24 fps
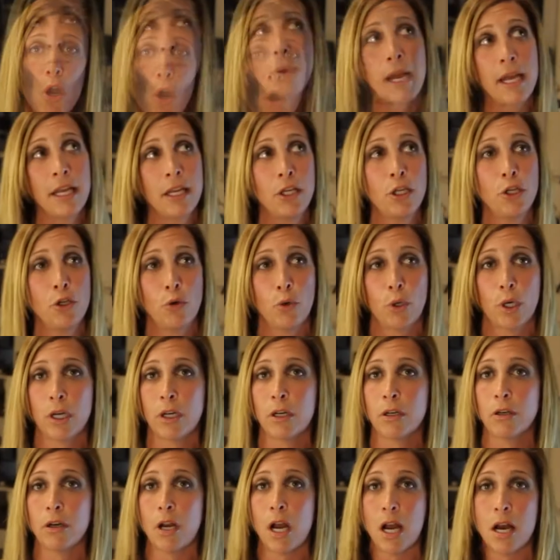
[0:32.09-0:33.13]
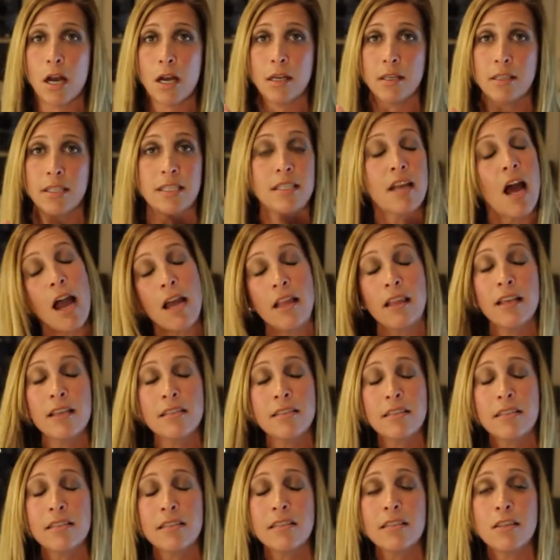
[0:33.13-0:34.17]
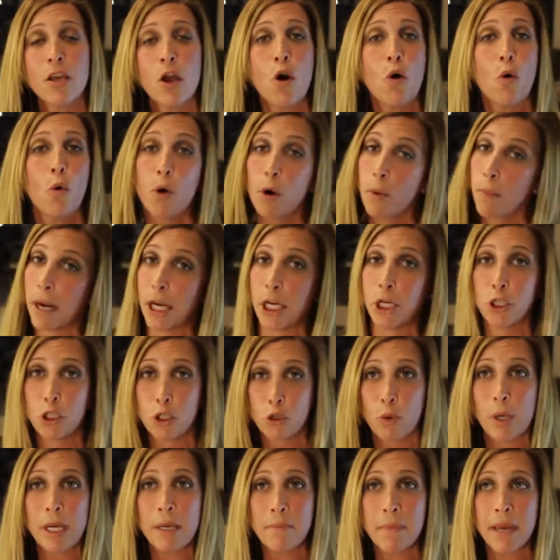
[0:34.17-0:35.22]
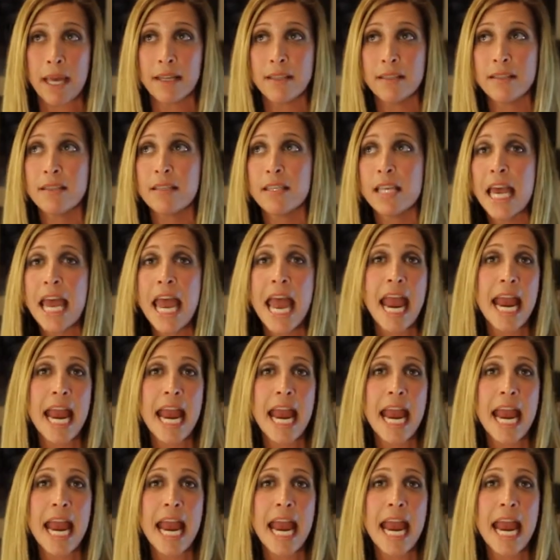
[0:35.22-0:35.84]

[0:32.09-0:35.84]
by your uh, stylists, or by your treatments,